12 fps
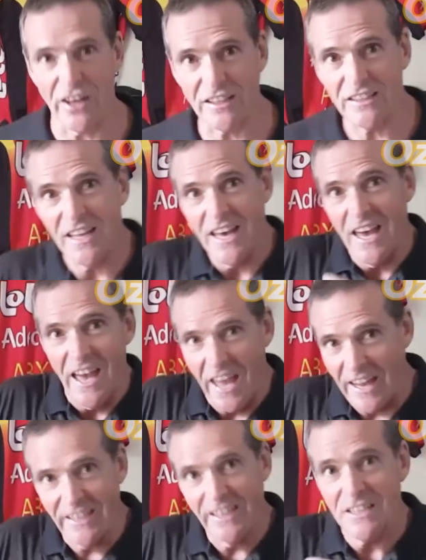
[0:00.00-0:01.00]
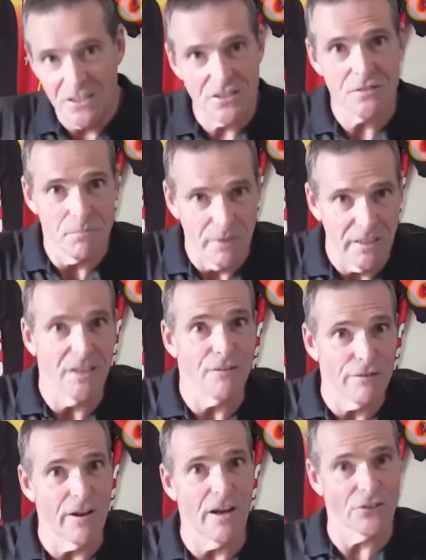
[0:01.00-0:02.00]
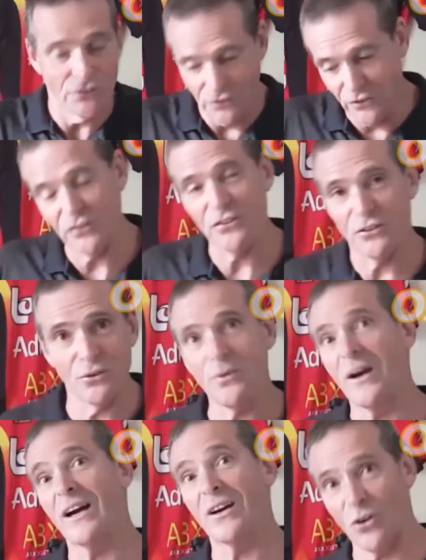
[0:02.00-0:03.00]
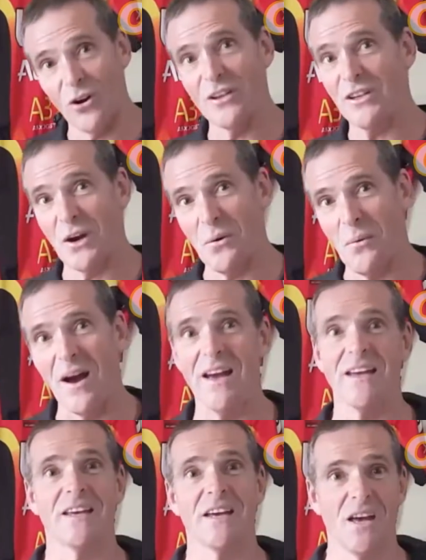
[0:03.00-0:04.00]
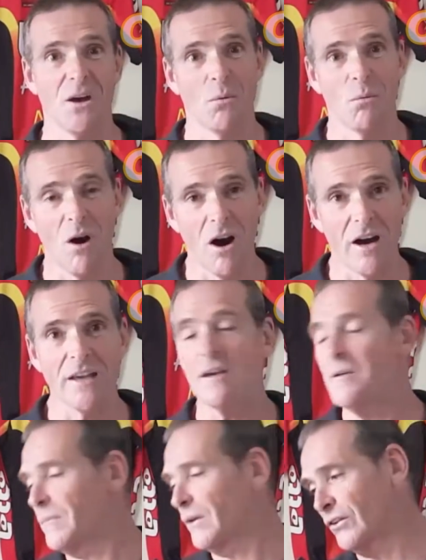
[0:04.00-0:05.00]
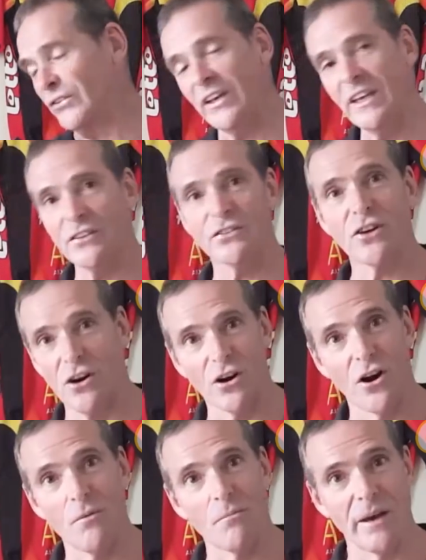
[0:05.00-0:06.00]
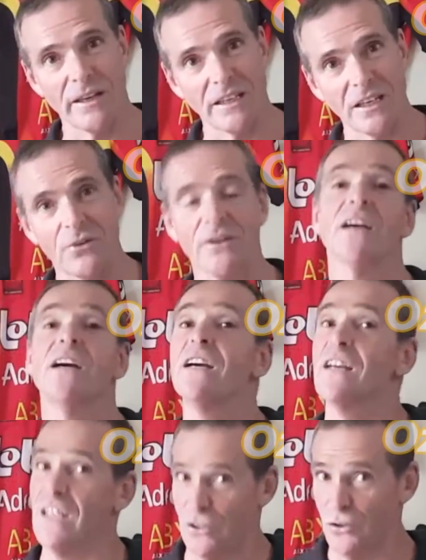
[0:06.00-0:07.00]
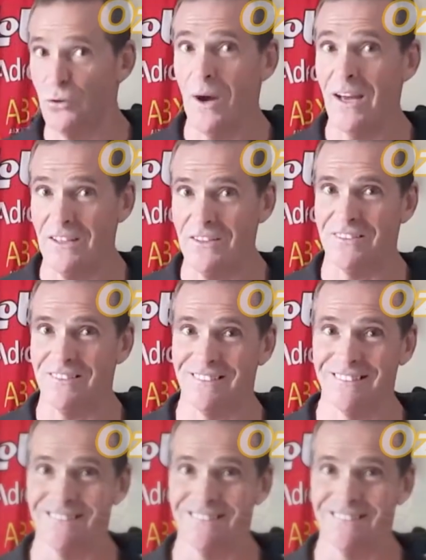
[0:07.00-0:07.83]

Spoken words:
saddle and he's spinning faster than you are grinding away. Why? Because he's got compact gearing and you ain't.